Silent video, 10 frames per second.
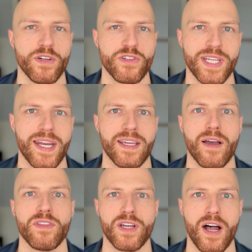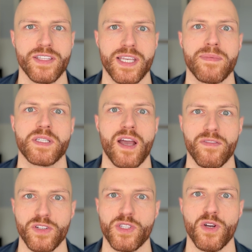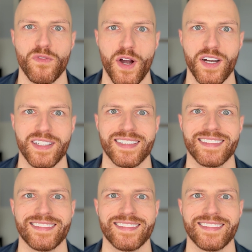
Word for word: understanding of the concepts covered so far.